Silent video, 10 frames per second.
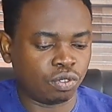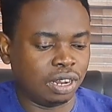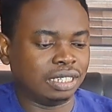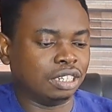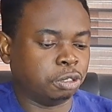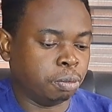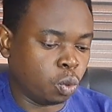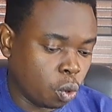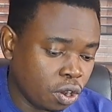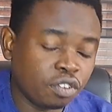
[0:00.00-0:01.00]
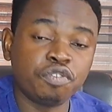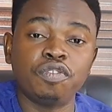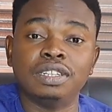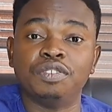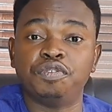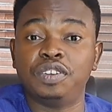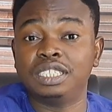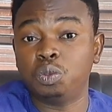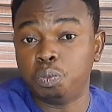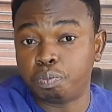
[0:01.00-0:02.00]
So let's assume the
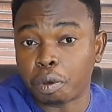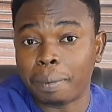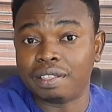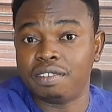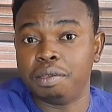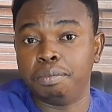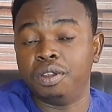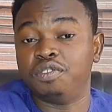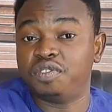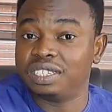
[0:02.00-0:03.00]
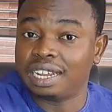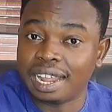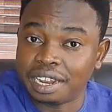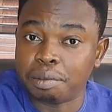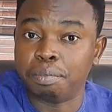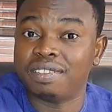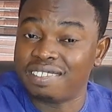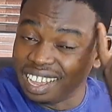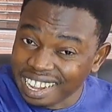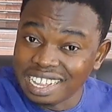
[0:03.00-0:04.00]
first land he
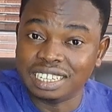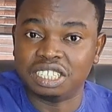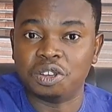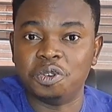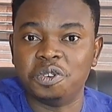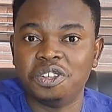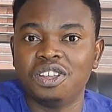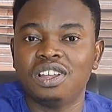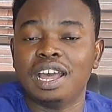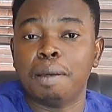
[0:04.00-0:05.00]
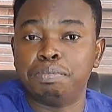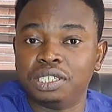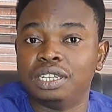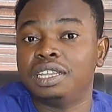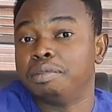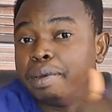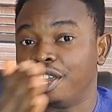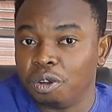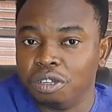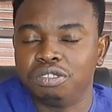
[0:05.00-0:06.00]
bought 10 years ago appreciated
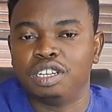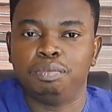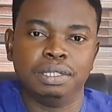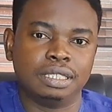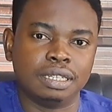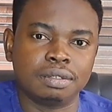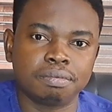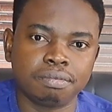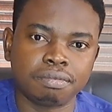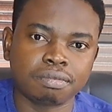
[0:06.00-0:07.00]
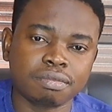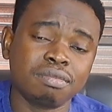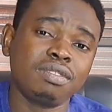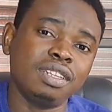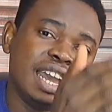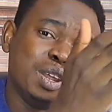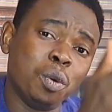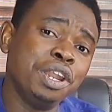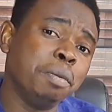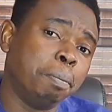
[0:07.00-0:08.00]
100%, and the
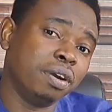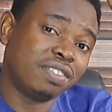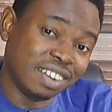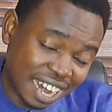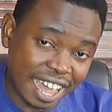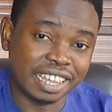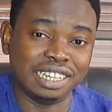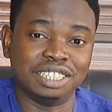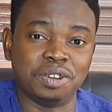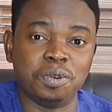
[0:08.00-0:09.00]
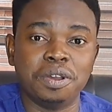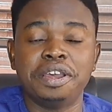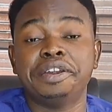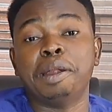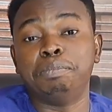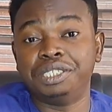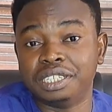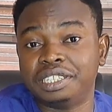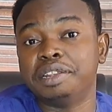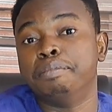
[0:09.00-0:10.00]
one he bought 9 years ago
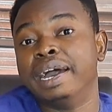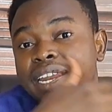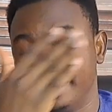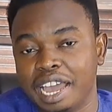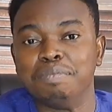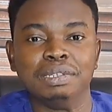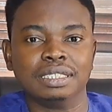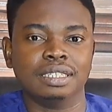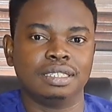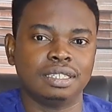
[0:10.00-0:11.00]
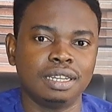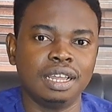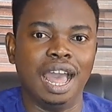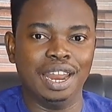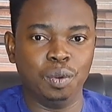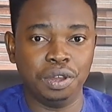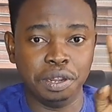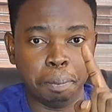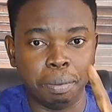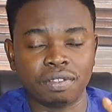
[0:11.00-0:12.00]
appreciated by 9%, and the
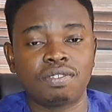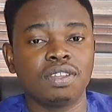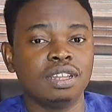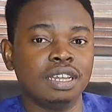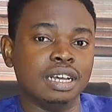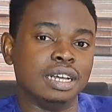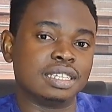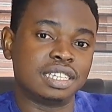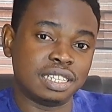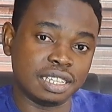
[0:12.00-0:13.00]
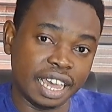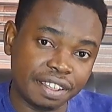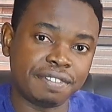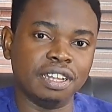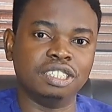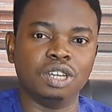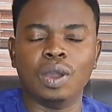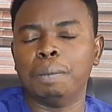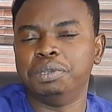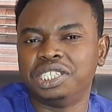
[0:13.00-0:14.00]
one he bought 8 years
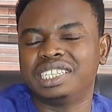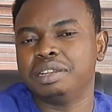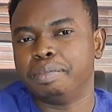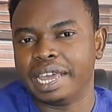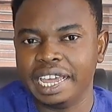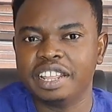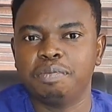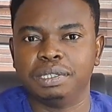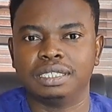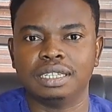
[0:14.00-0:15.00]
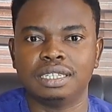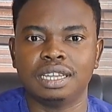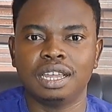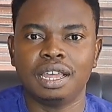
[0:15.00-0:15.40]
ago appreciated by 8%.